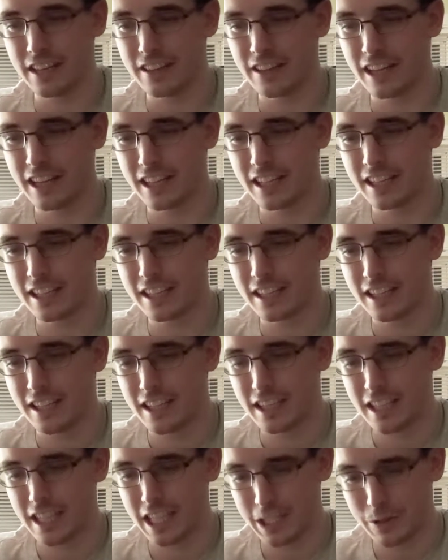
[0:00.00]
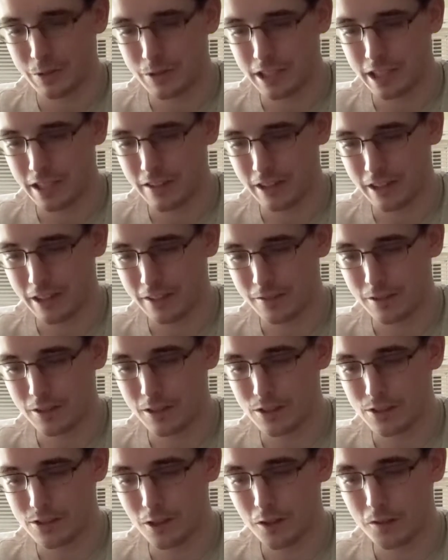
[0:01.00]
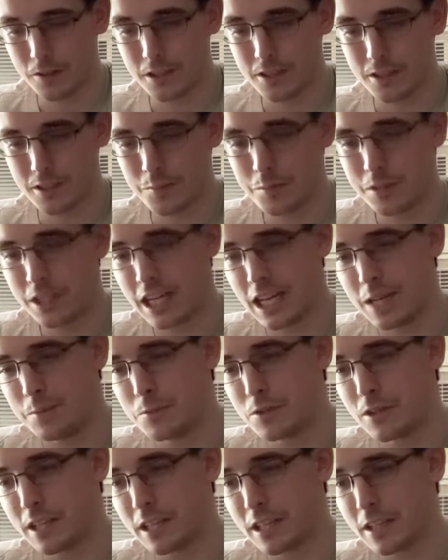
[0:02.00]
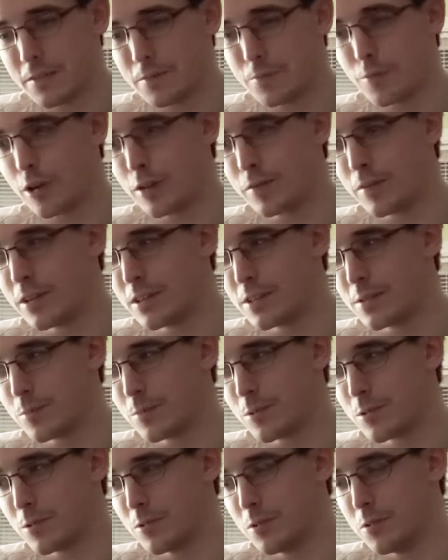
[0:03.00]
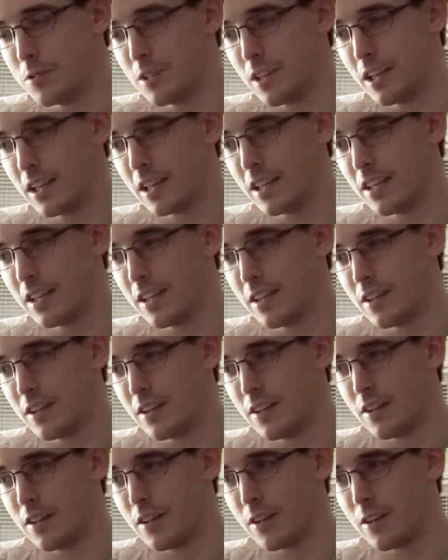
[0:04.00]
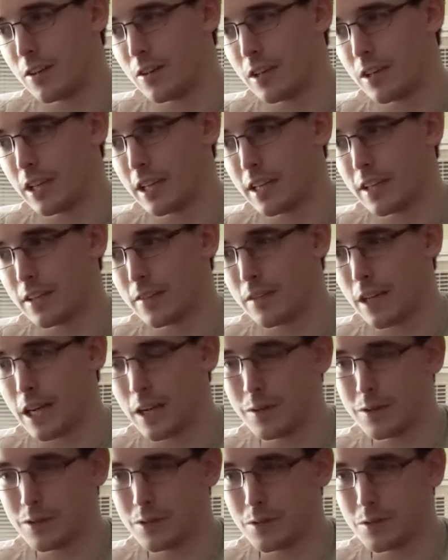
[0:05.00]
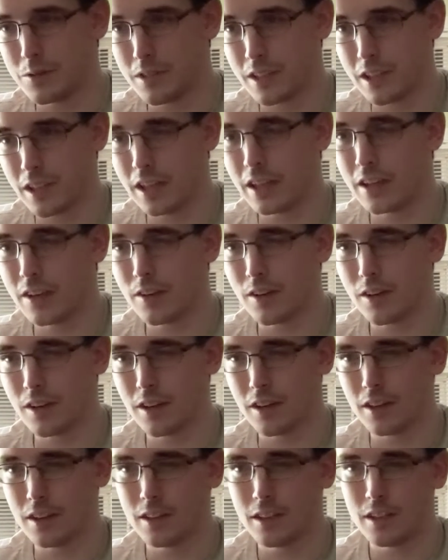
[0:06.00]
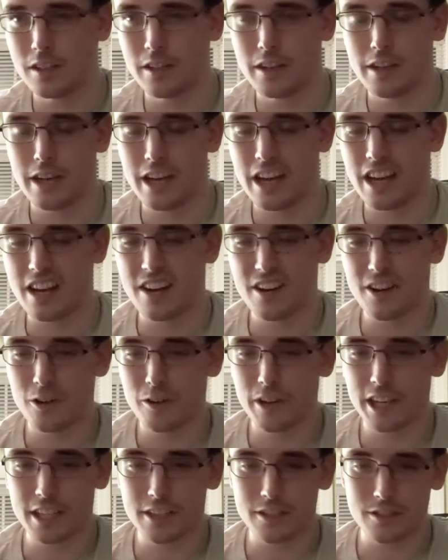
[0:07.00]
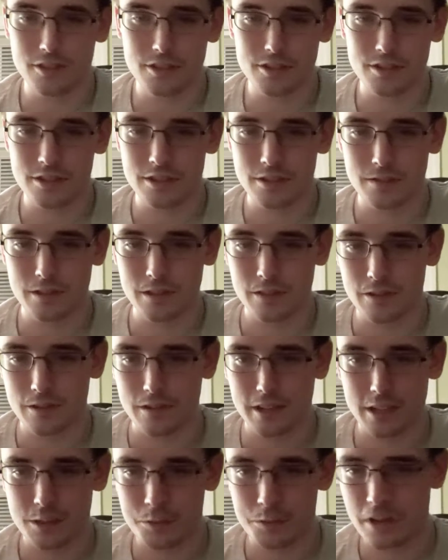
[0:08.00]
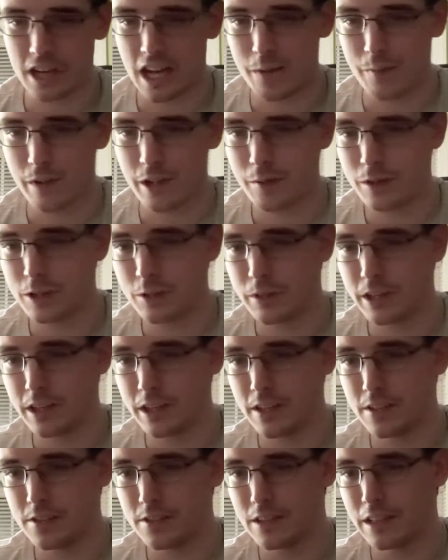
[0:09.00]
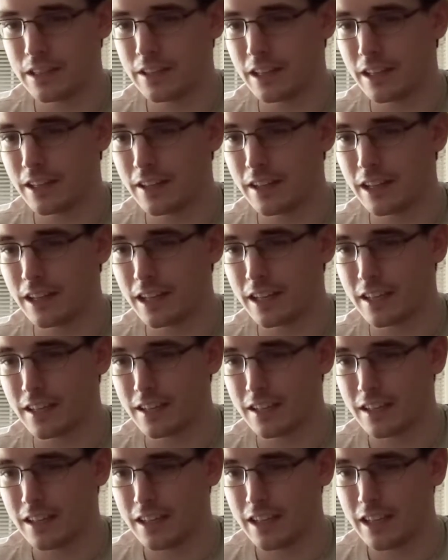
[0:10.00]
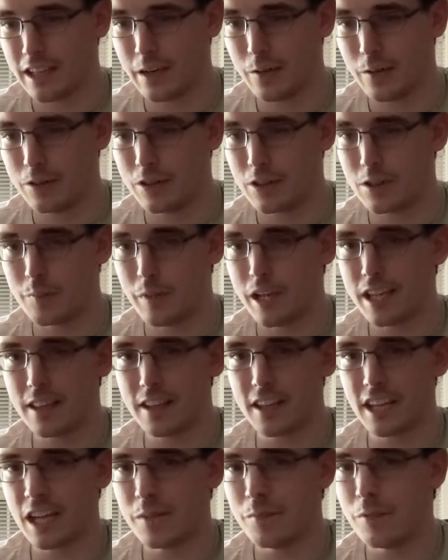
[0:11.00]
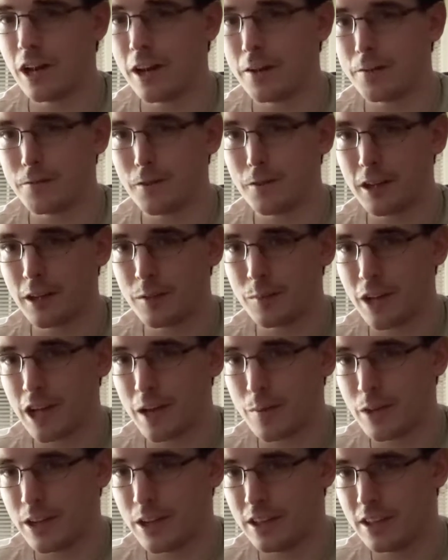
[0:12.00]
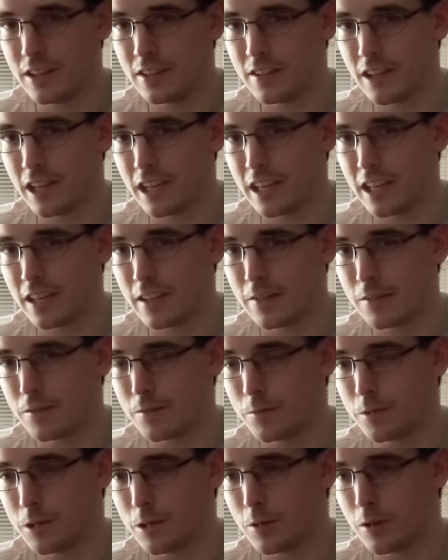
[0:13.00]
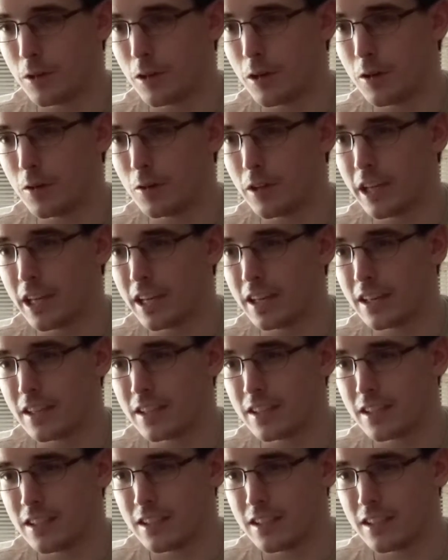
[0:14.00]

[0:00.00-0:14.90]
and like it would get like really salty sometimes. Like if one of us was losing, or like if I was losing, or I don't know, like just if different things were happening between us, and then like it would just make the game not fun in my opinion. Like if we were all like